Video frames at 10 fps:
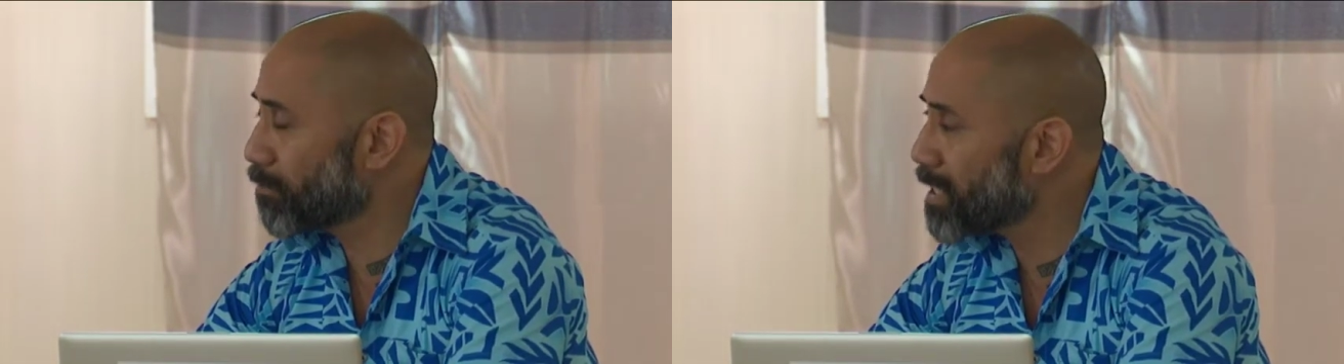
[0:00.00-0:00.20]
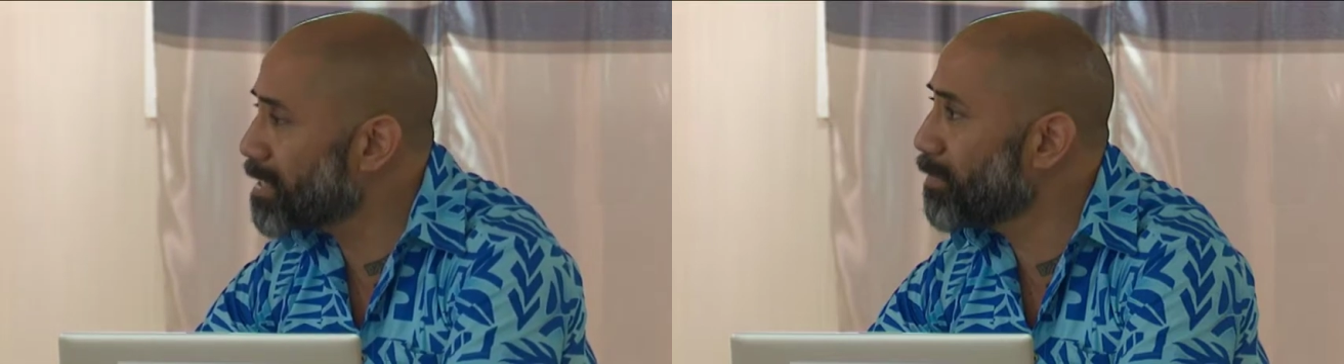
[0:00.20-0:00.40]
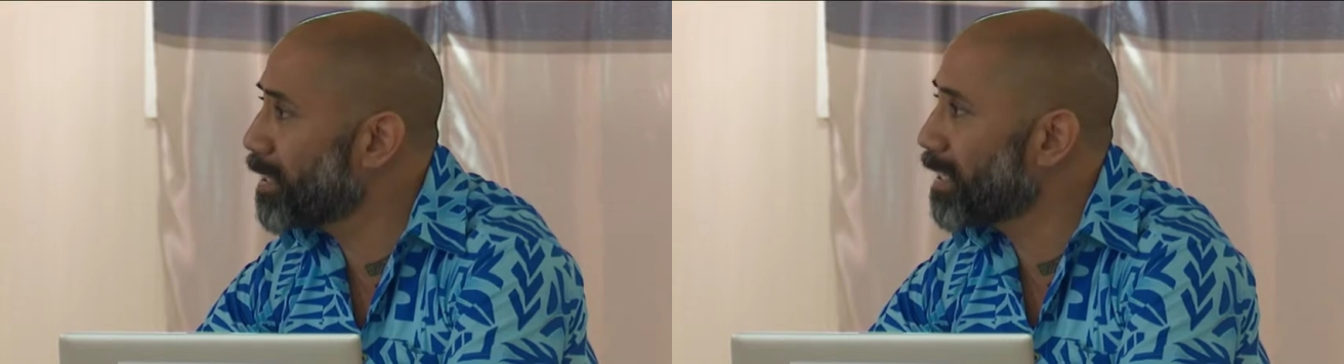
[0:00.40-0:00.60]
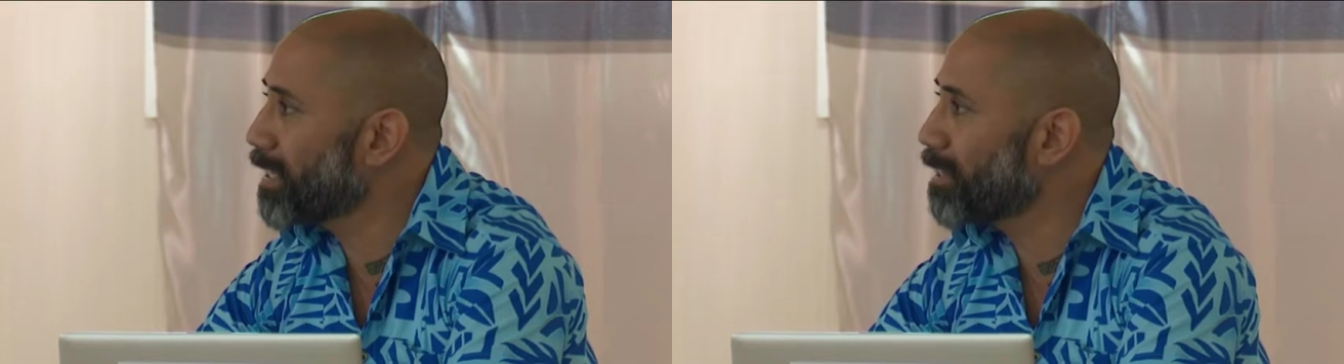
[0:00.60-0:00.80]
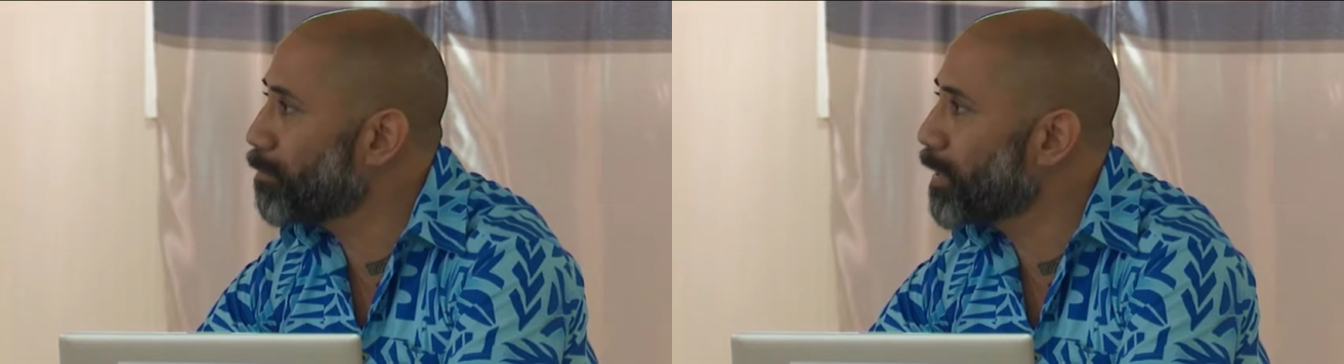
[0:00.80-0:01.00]
recent meeting
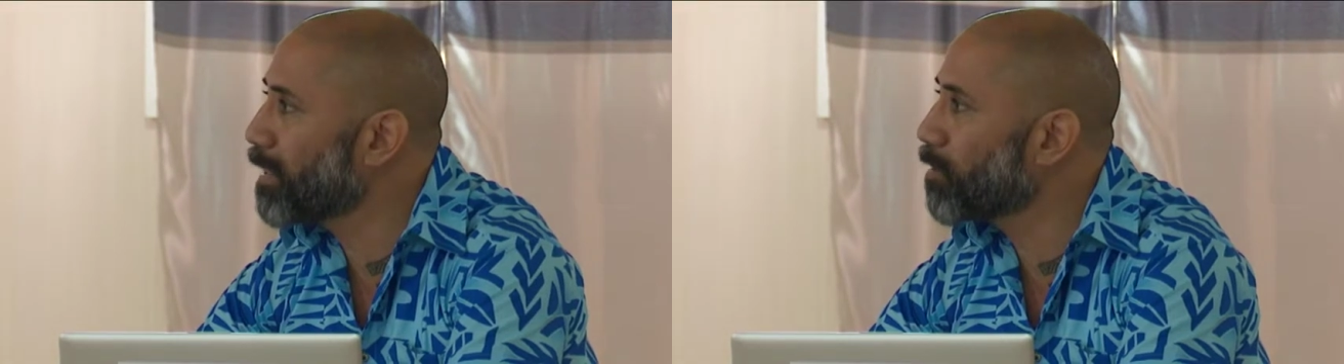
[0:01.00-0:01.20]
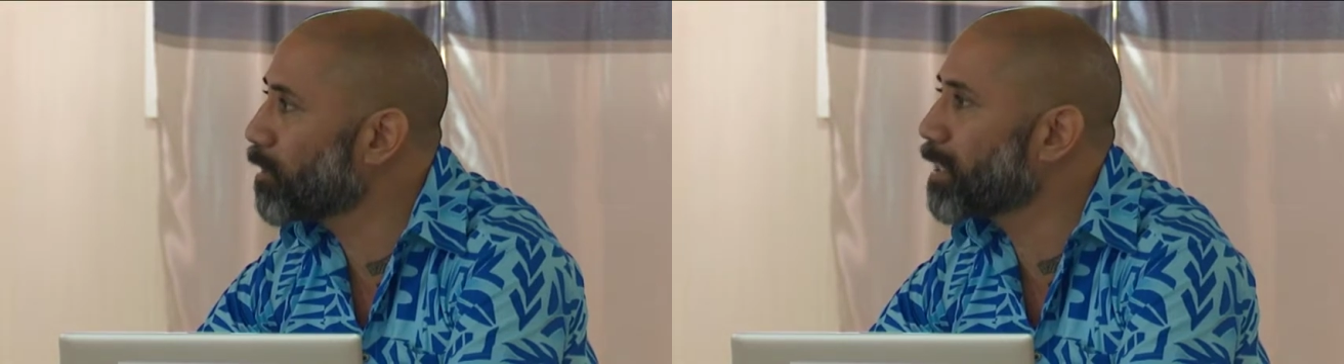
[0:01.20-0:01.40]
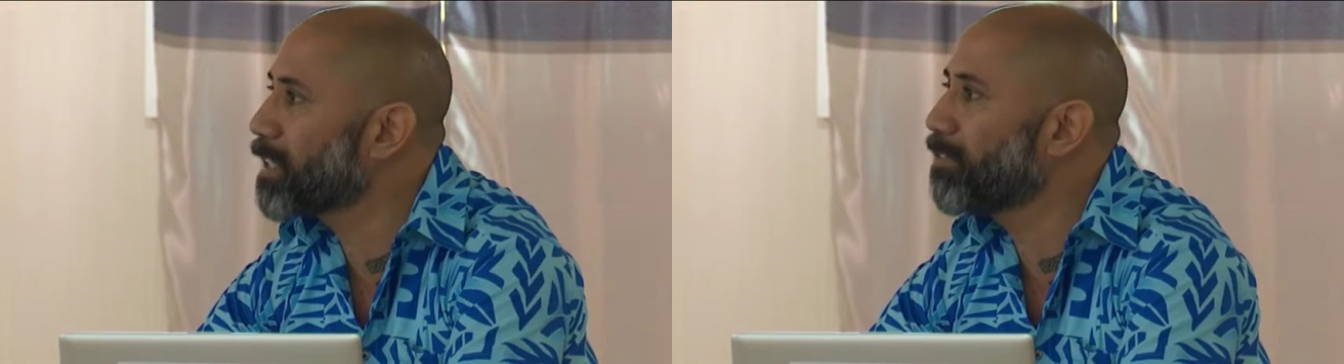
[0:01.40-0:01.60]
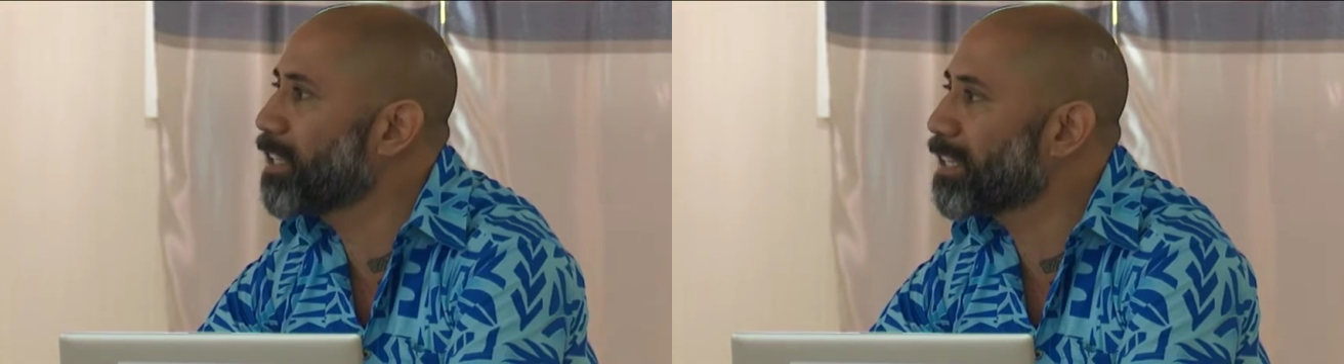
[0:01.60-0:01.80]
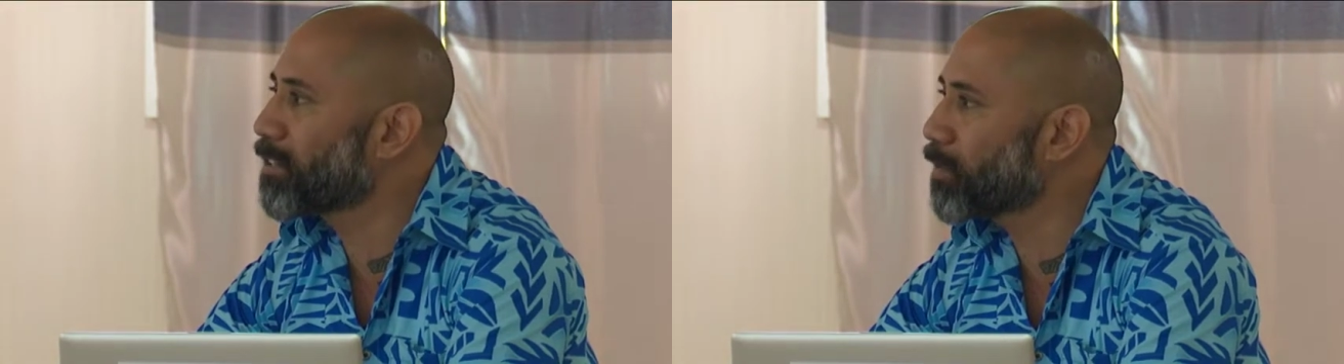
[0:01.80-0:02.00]
in Apia
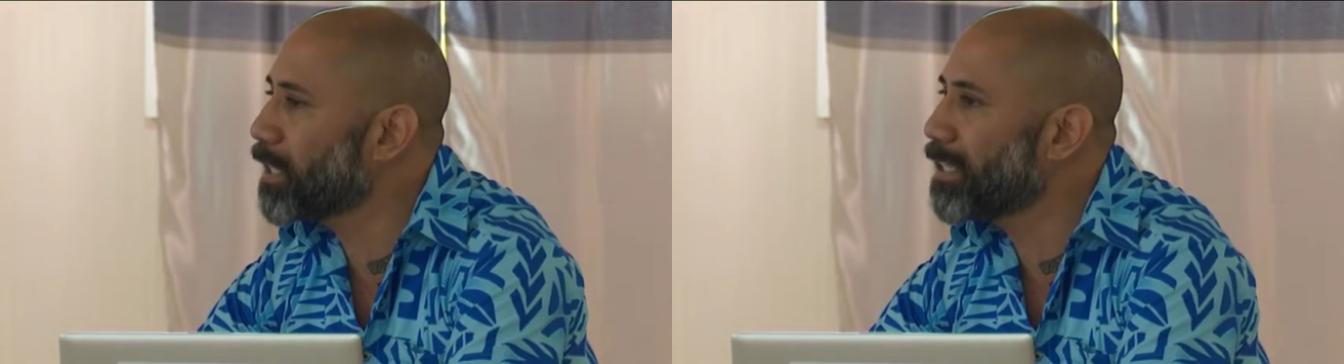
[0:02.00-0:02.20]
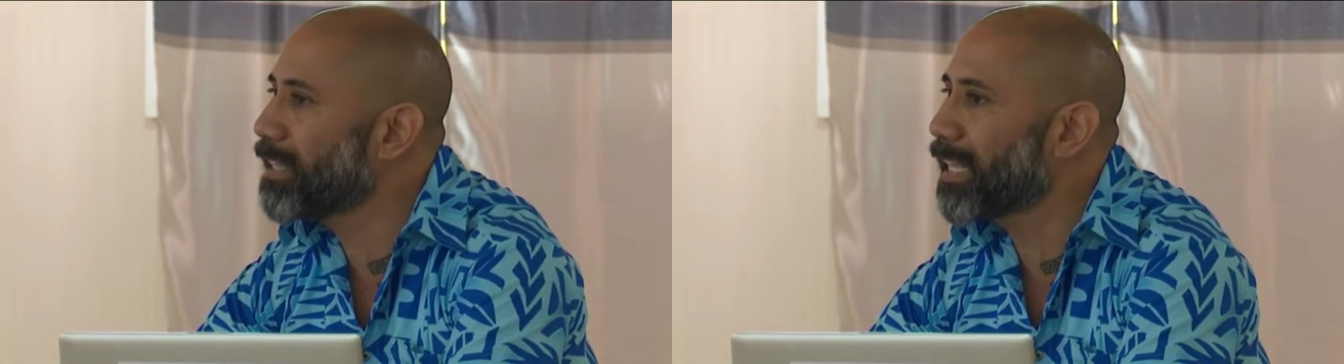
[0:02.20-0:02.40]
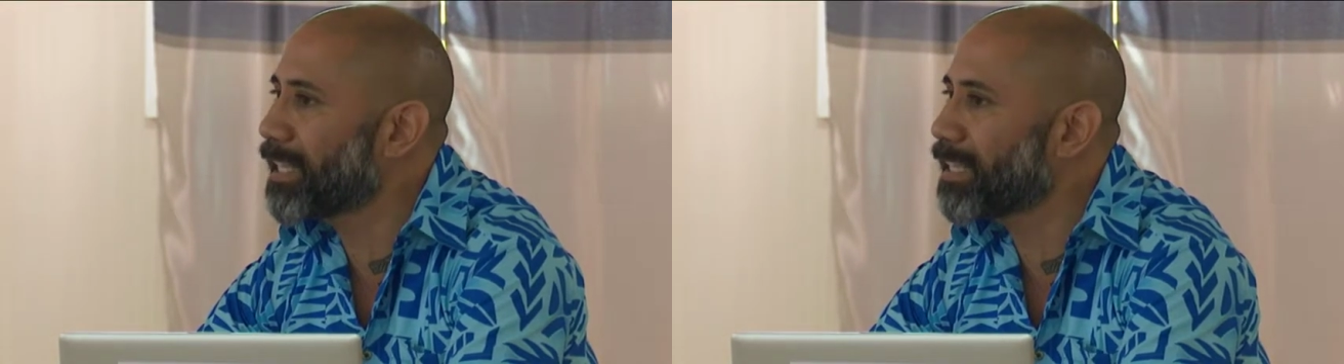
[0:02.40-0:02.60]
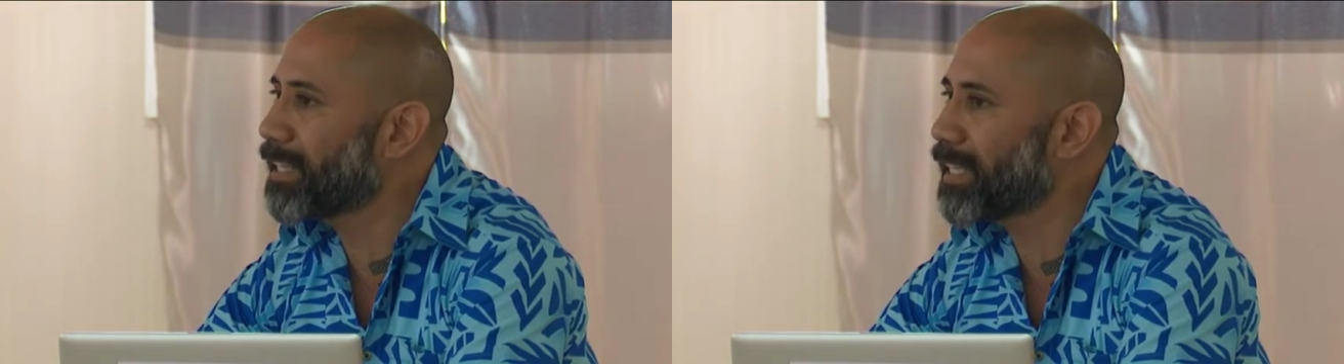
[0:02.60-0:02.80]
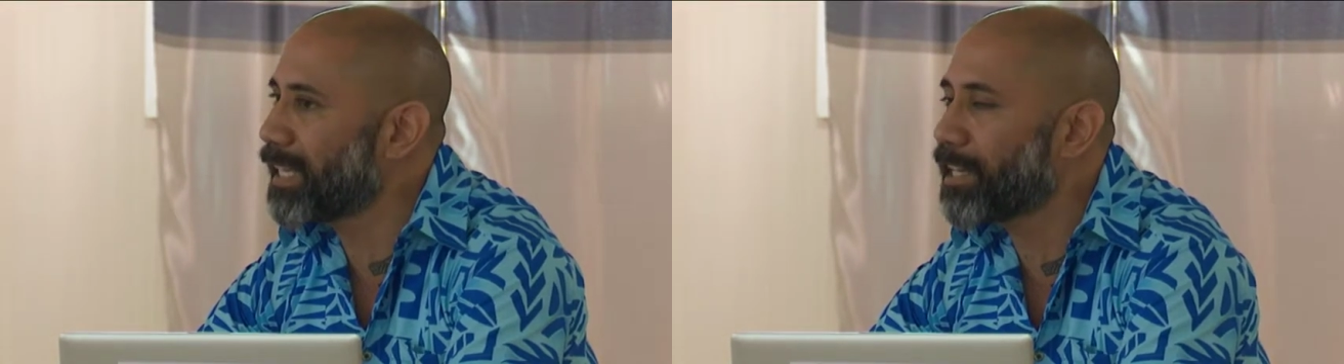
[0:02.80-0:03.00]
collectively agreed that the